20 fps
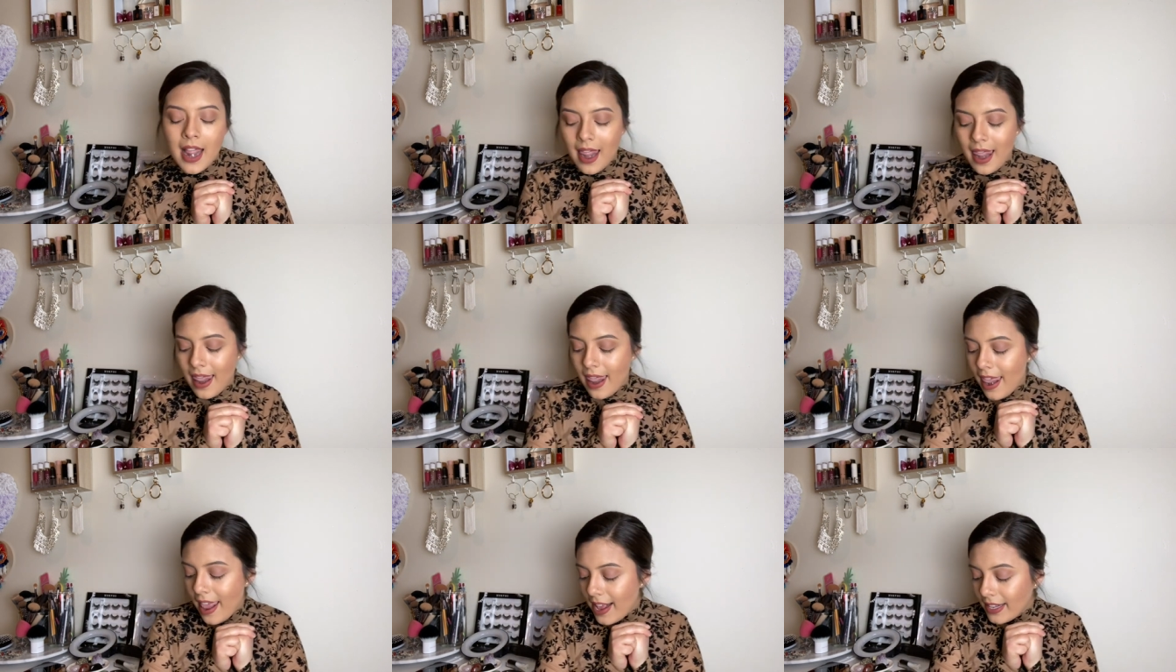
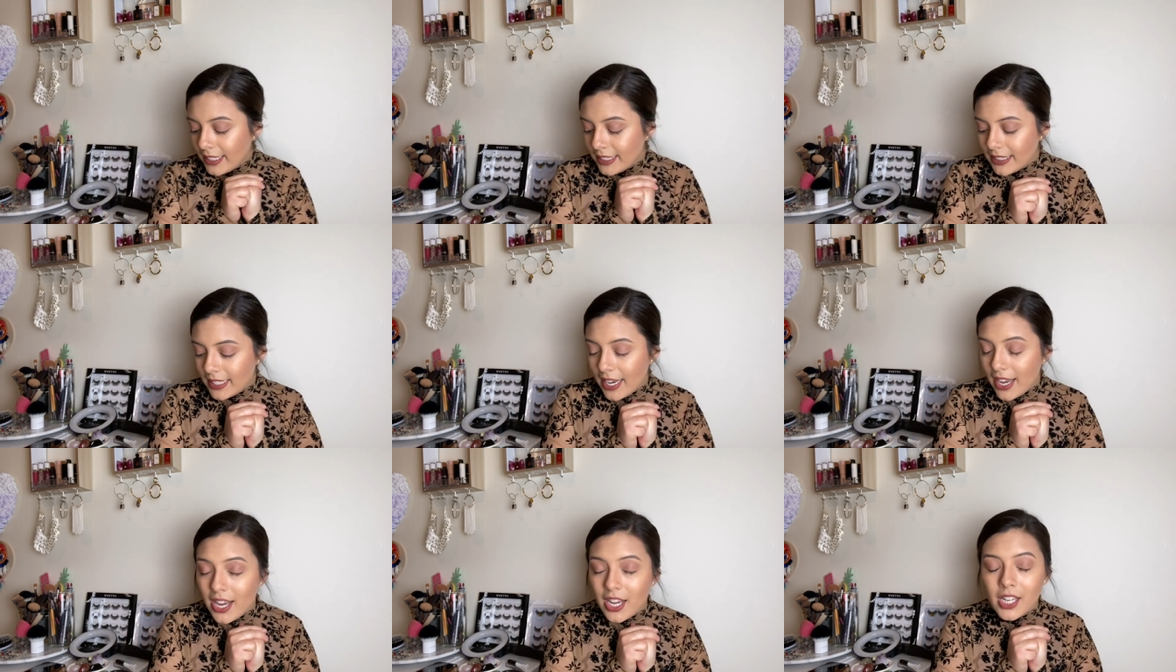let
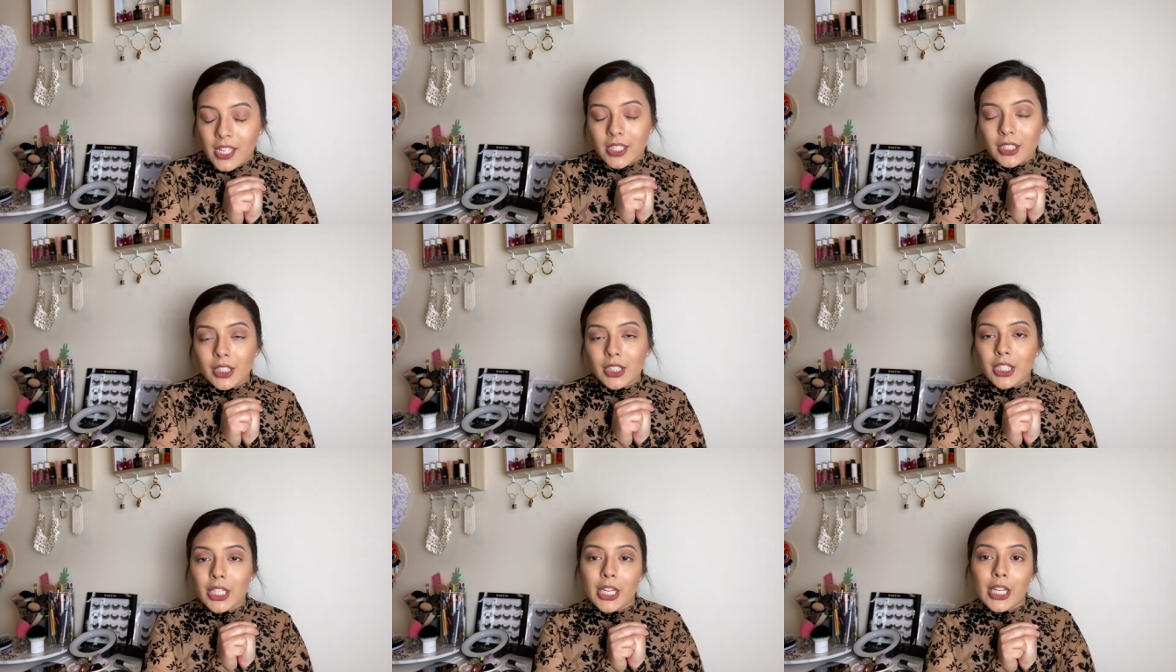
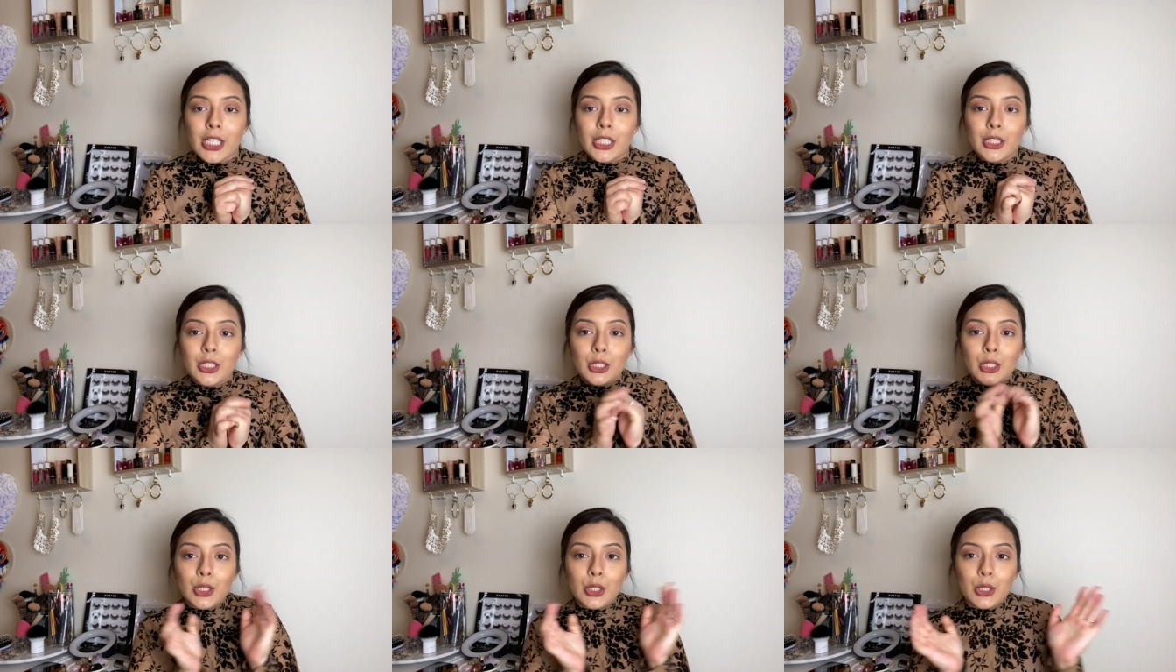us
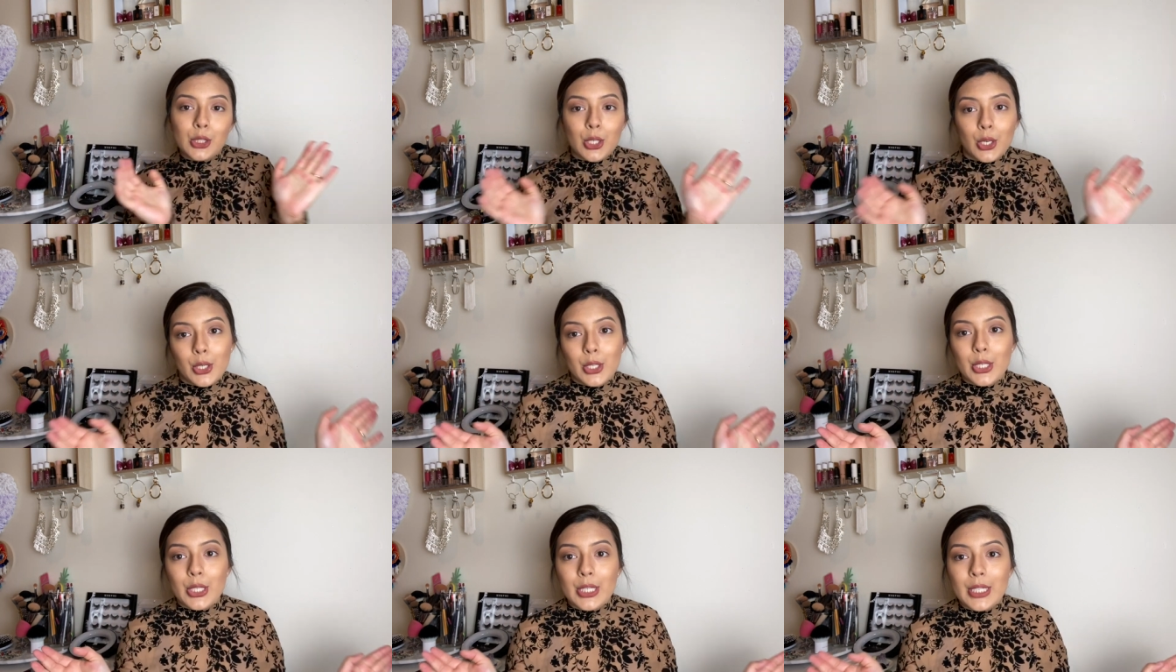get
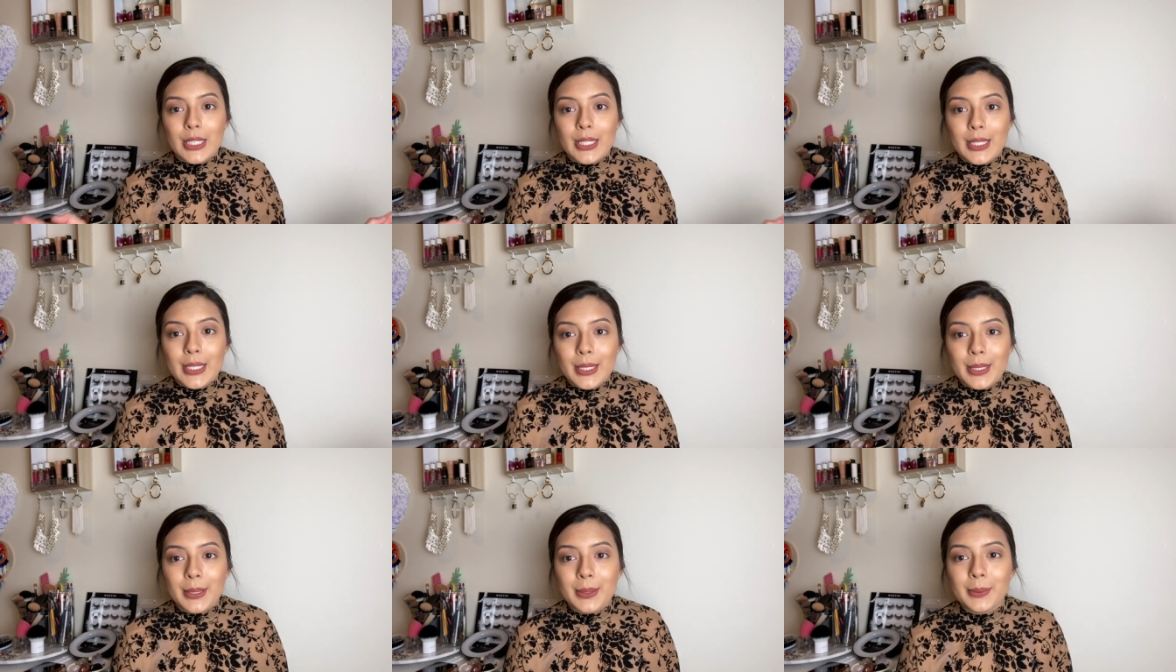started.
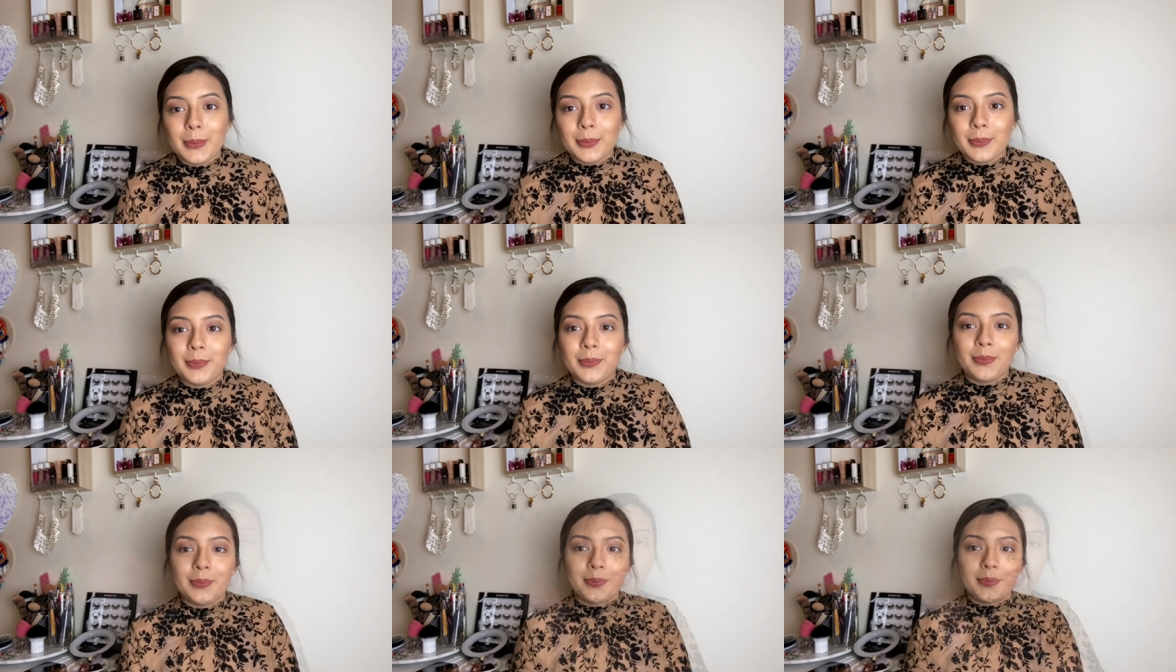
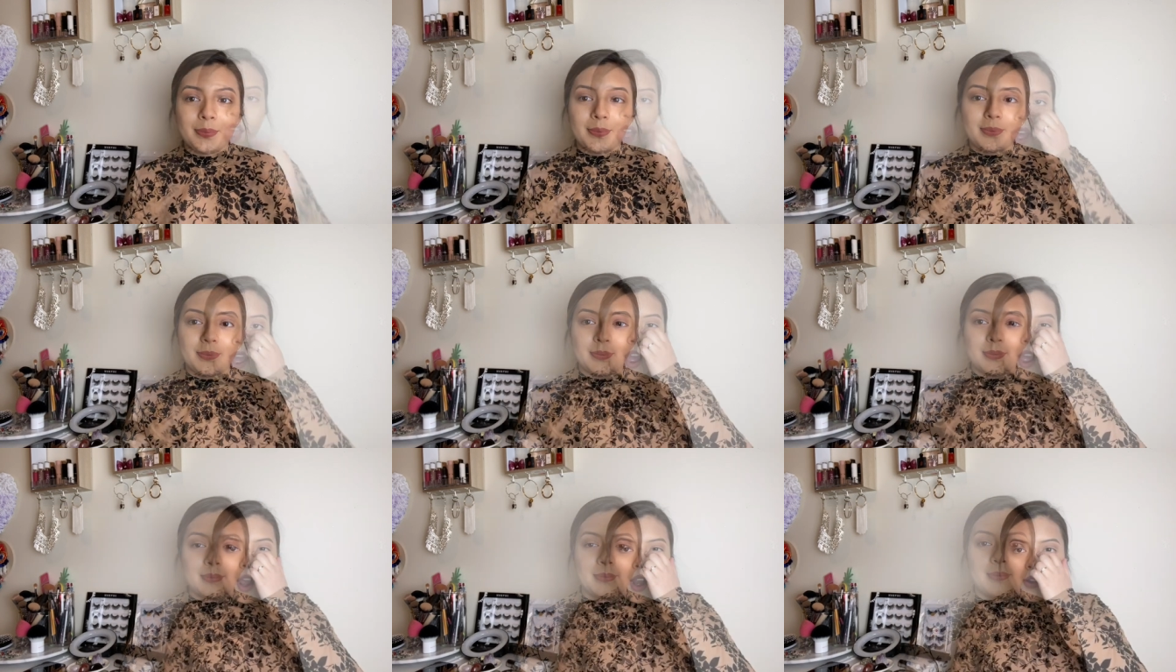
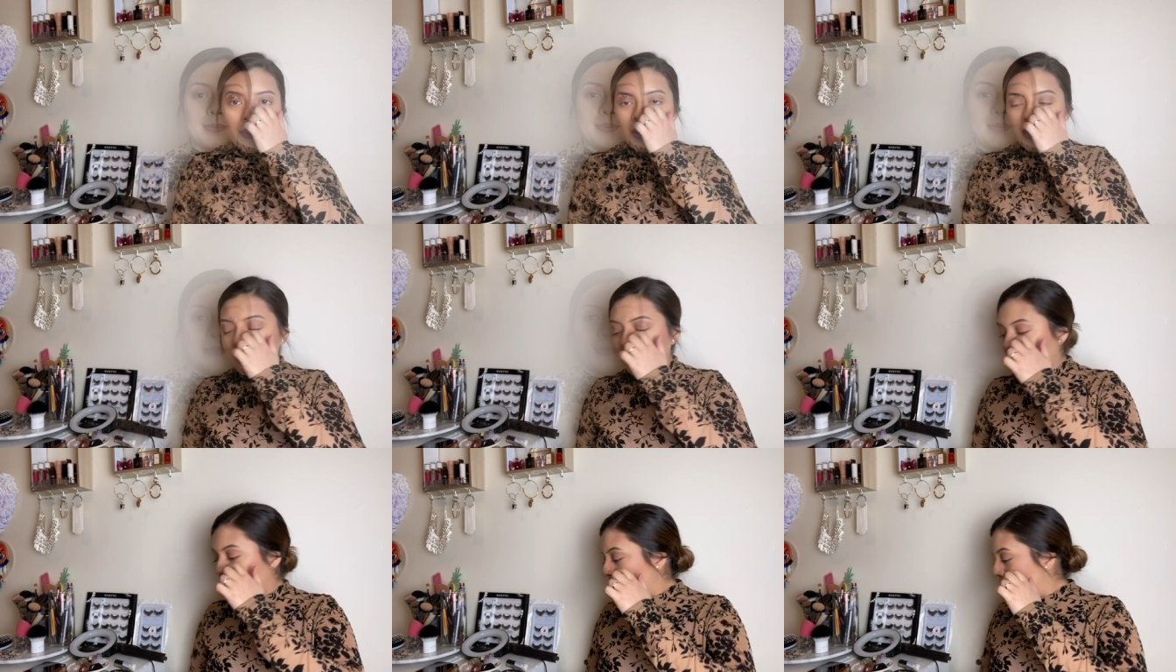All right,